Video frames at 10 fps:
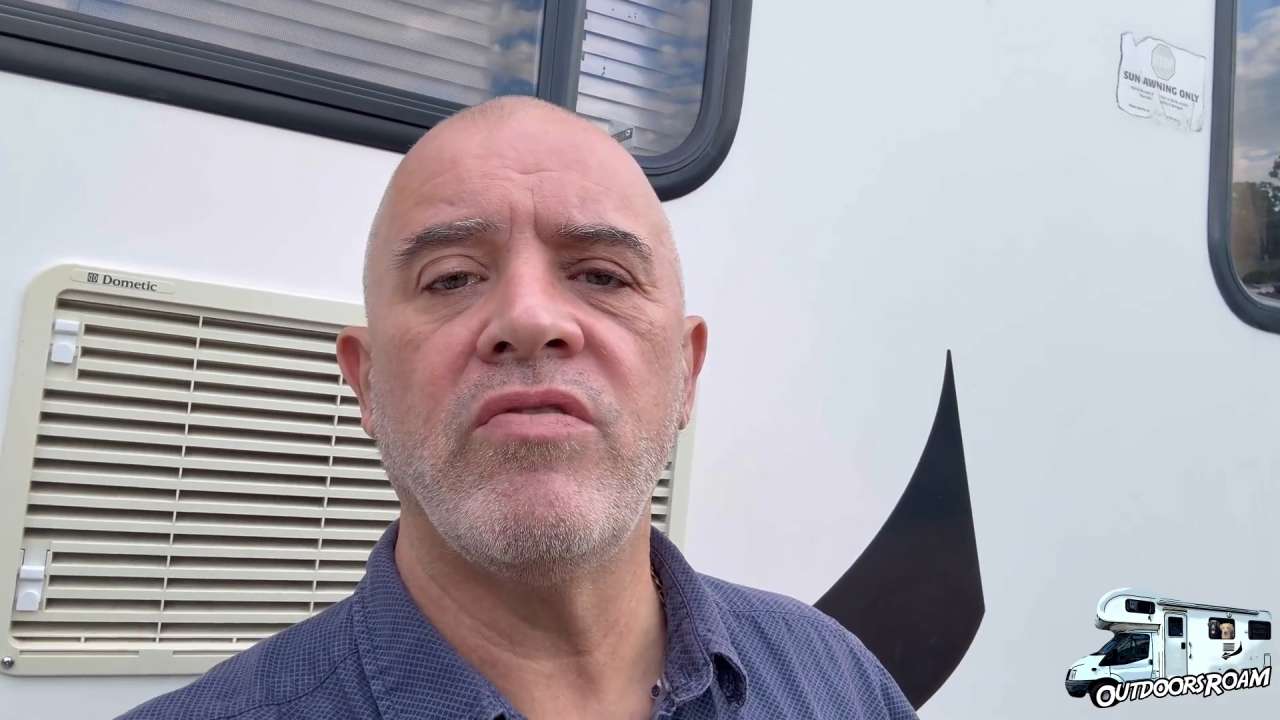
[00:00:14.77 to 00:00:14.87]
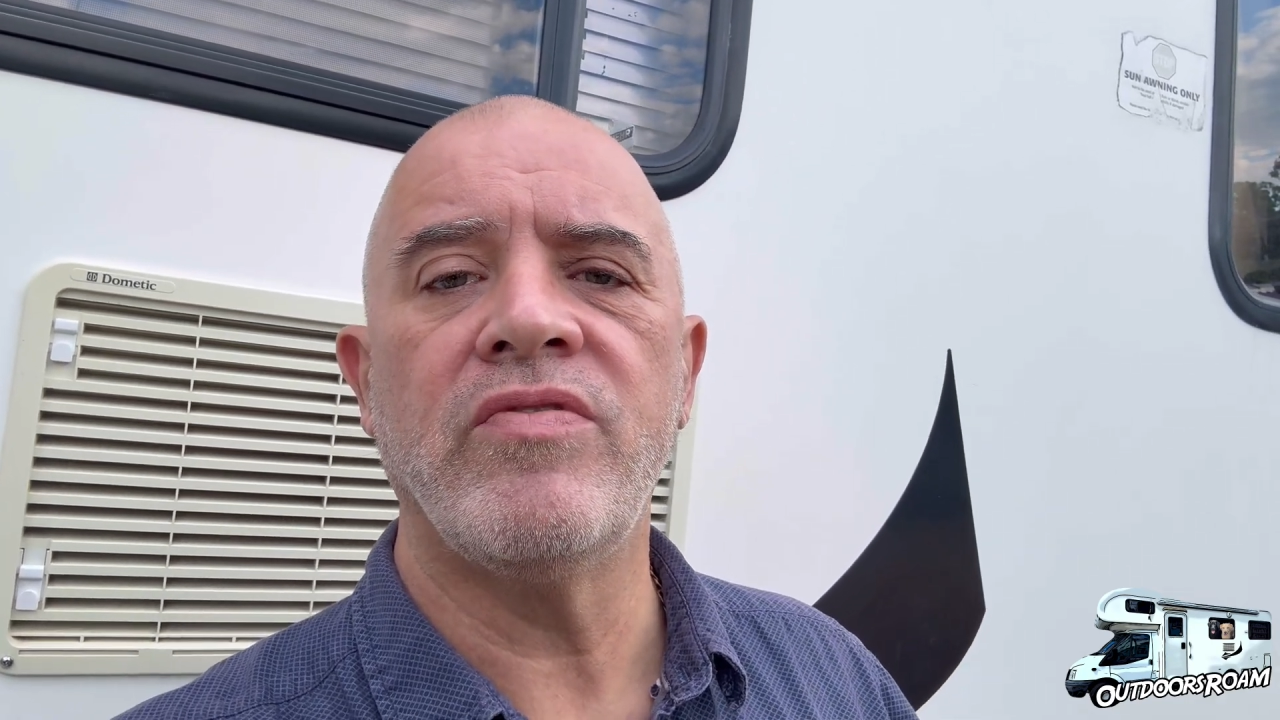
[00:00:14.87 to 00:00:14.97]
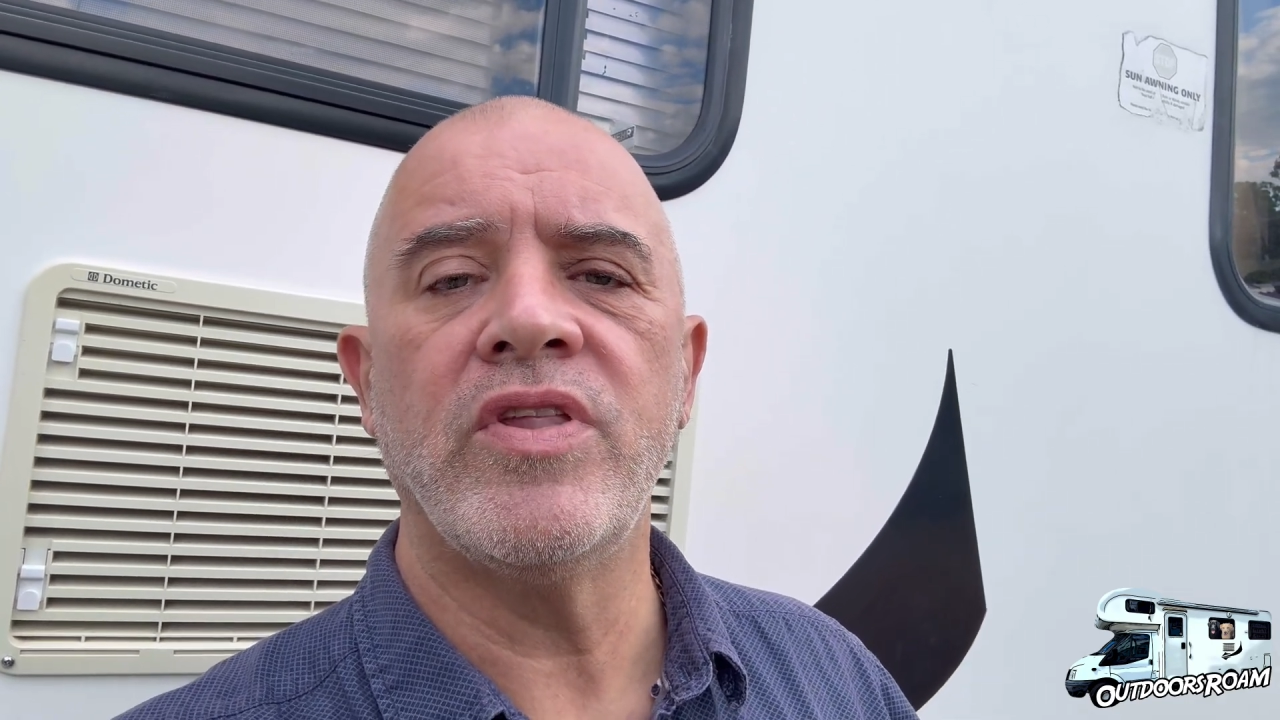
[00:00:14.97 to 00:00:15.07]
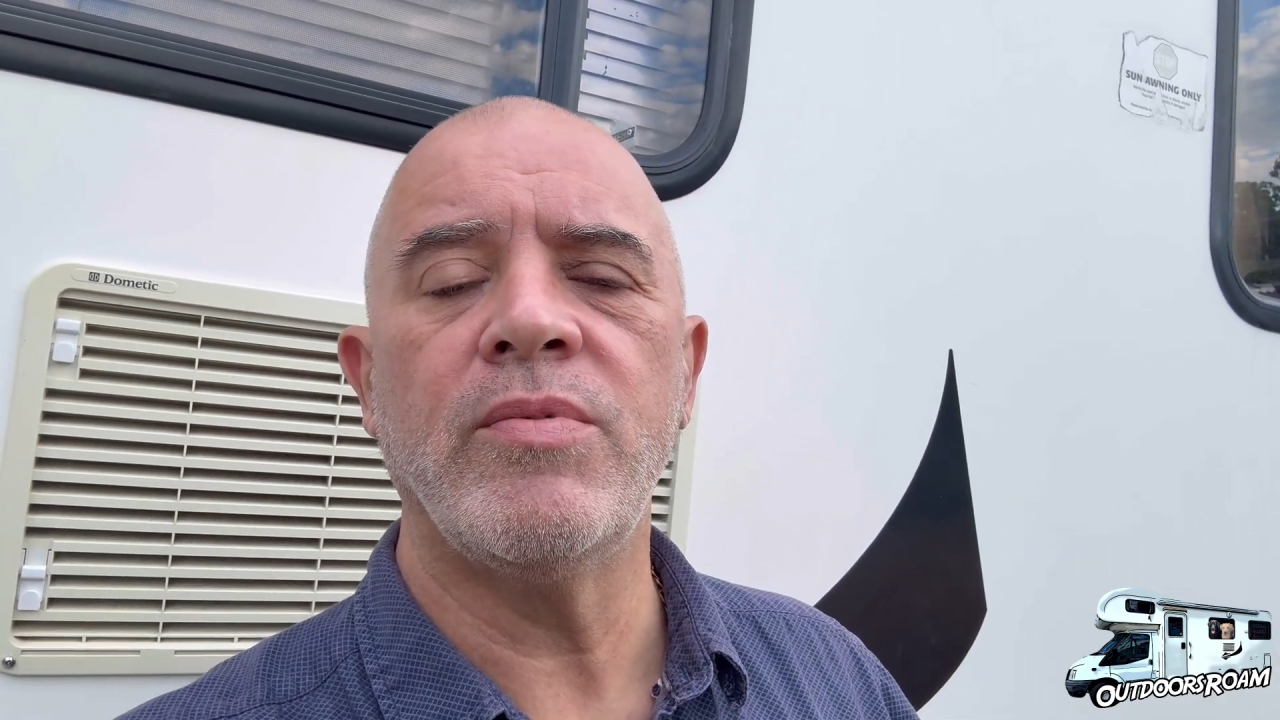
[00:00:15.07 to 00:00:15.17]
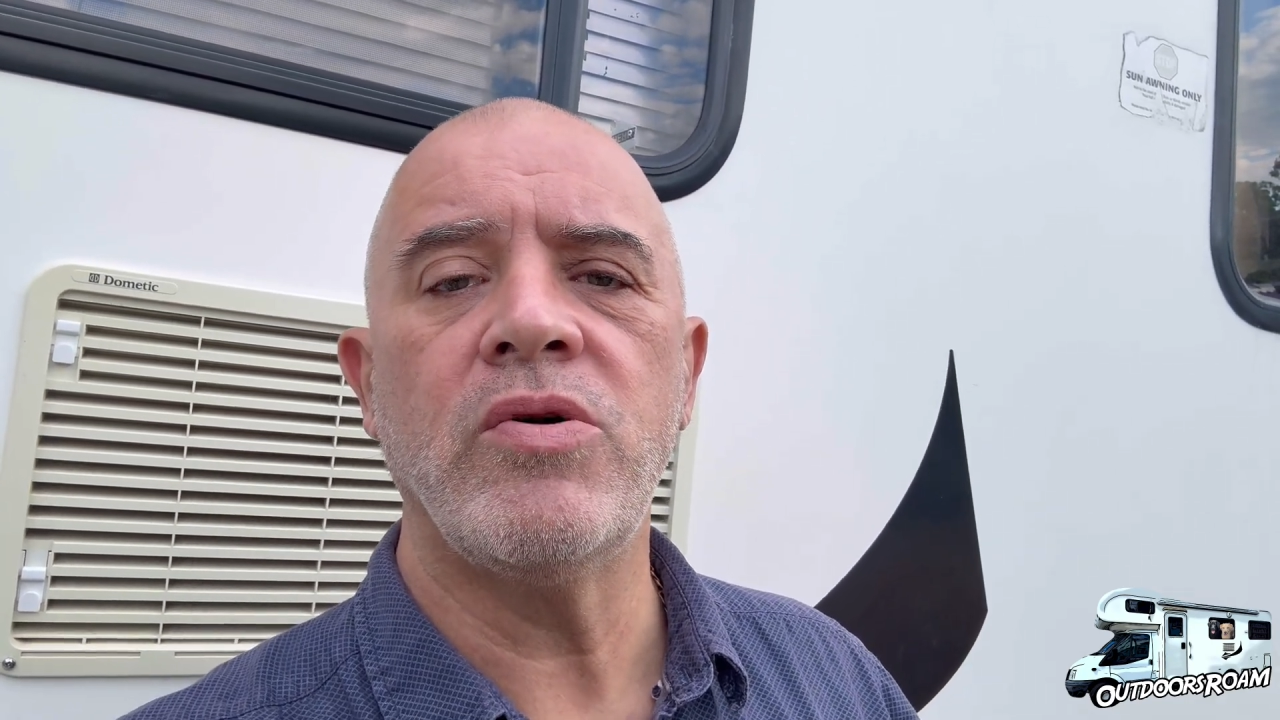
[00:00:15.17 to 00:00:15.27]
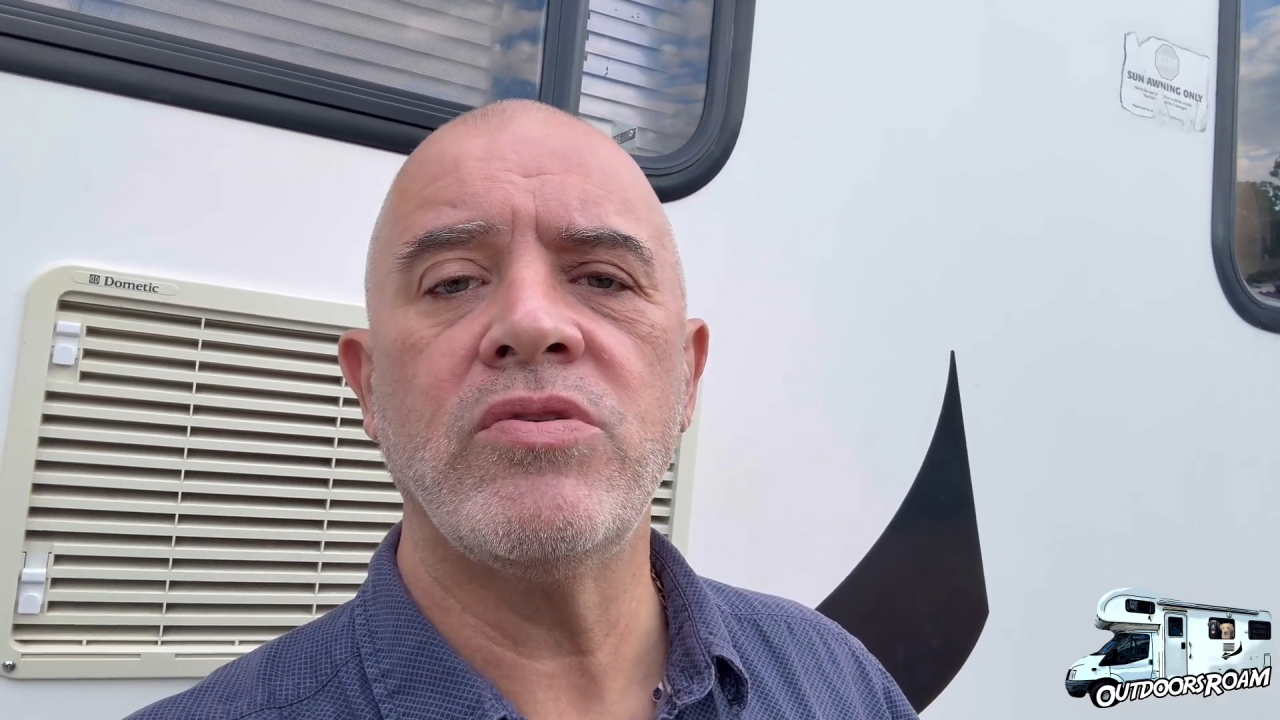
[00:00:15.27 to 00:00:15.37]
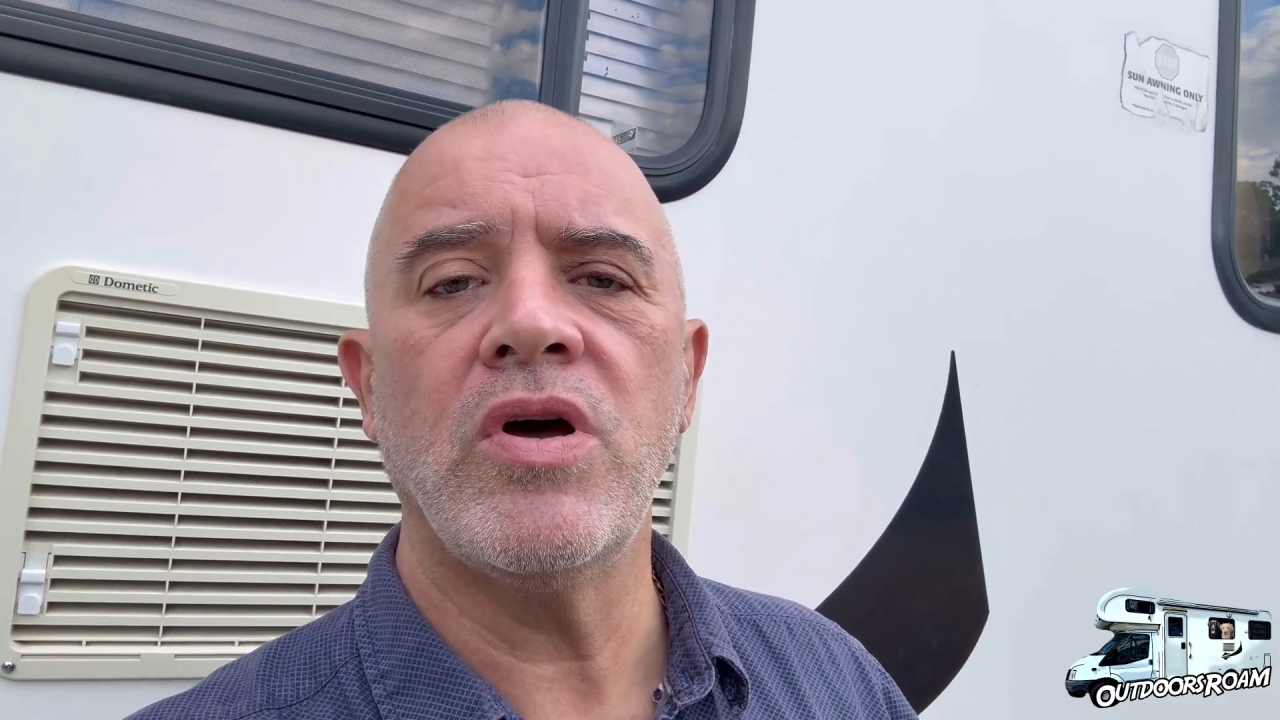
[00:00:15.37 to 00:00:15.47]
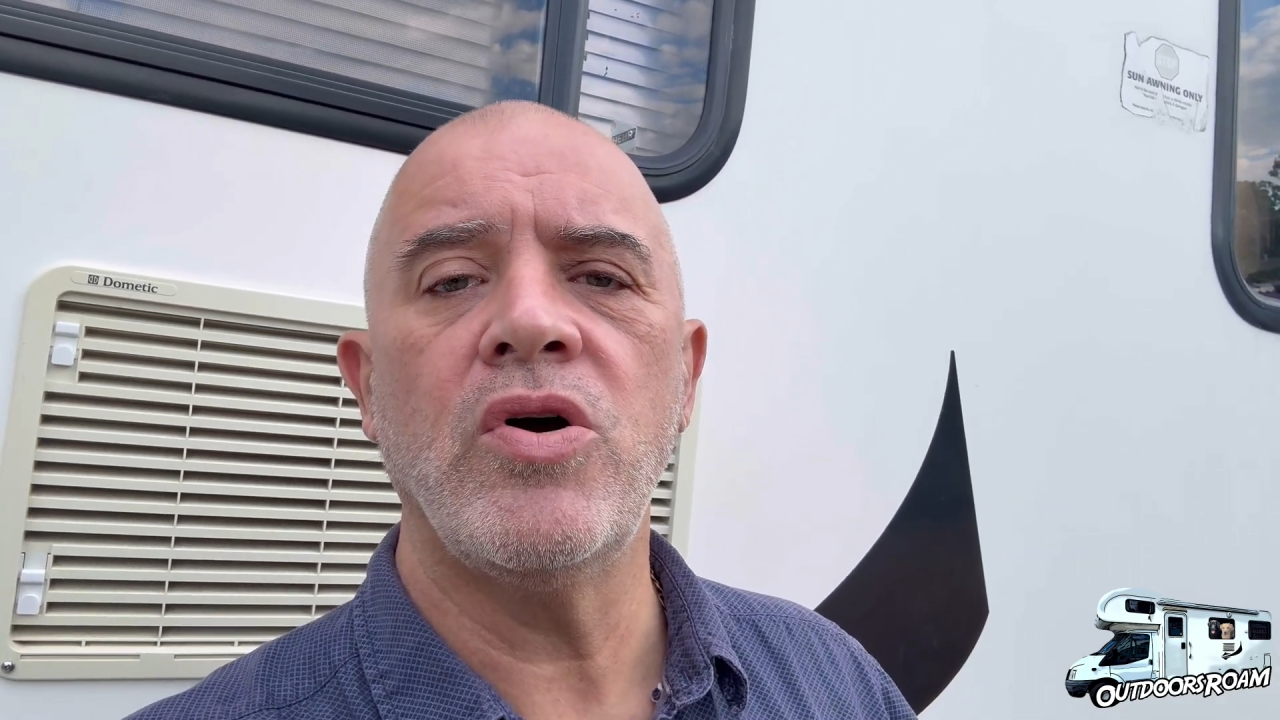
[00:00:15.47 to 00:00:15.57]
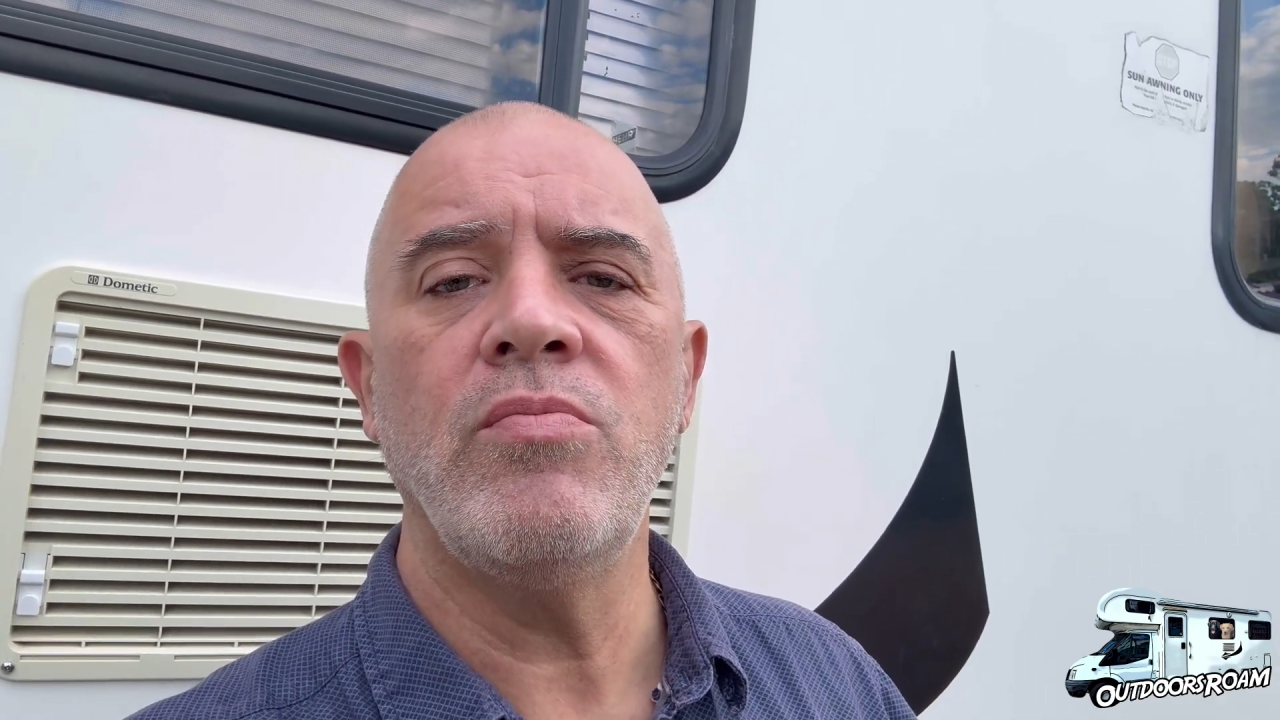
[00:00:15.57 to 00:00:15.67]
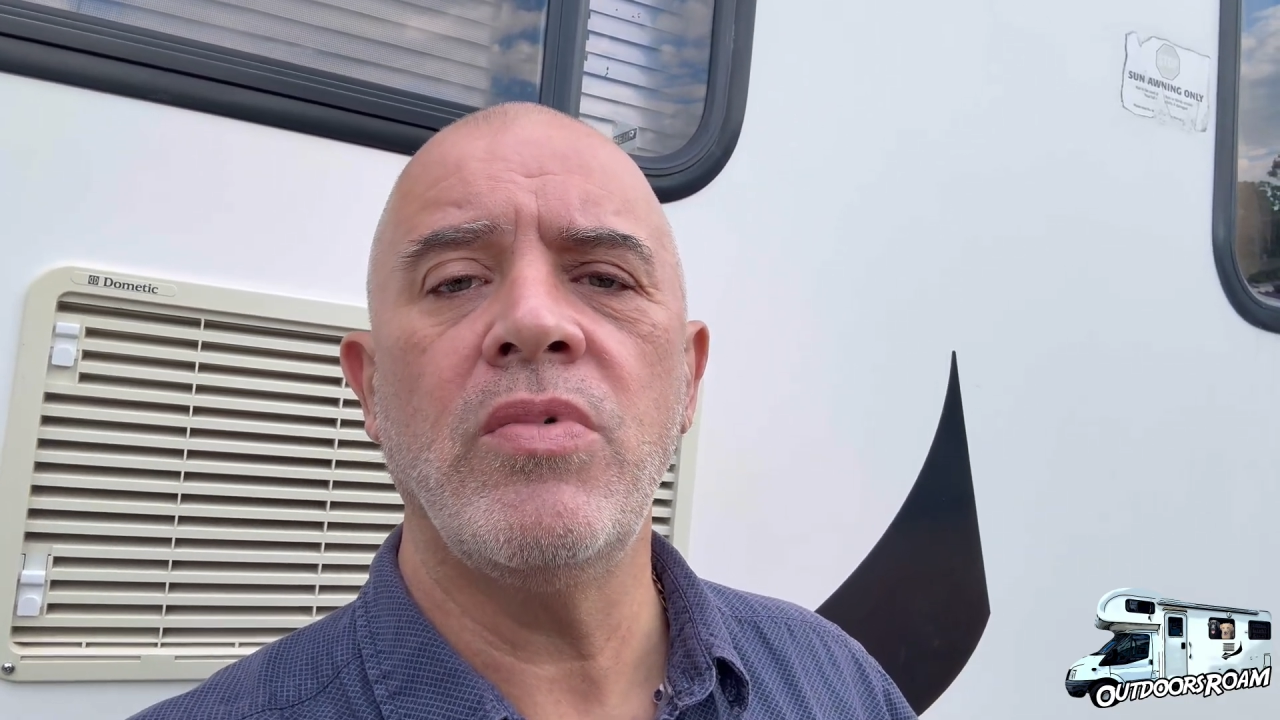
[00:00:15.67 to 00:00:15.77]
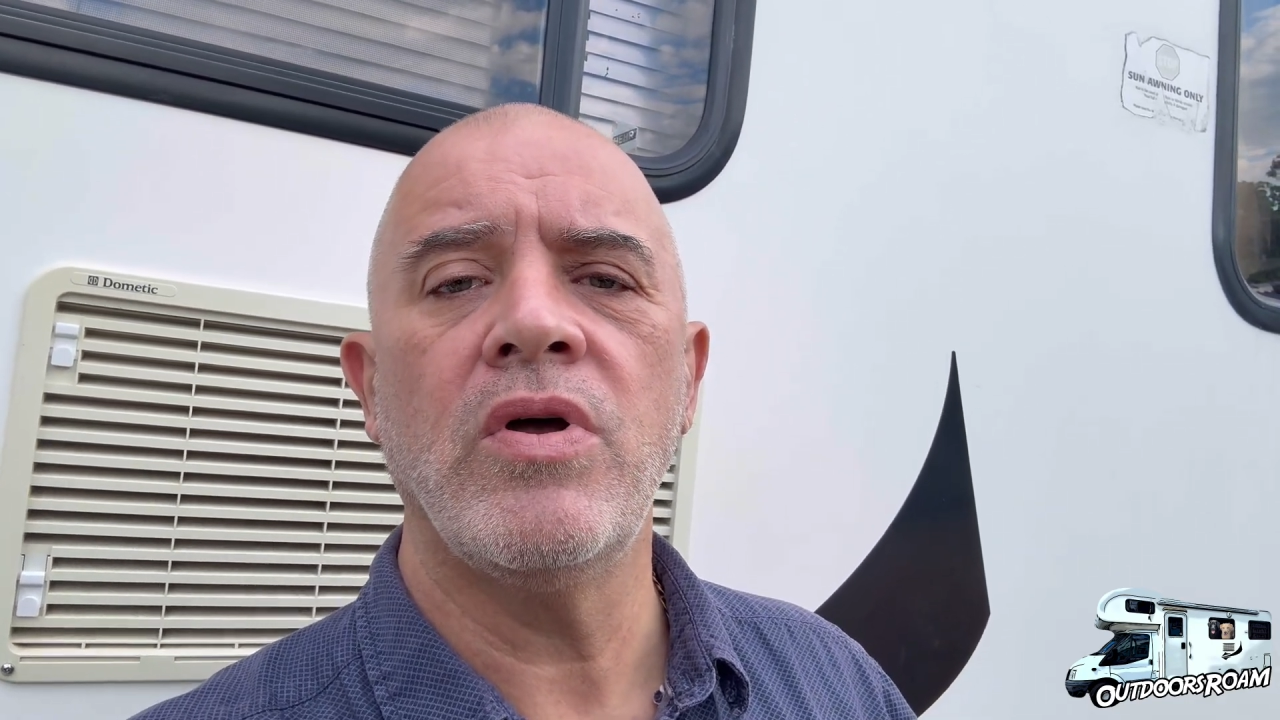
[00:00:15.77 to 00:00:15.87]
for the motorhome,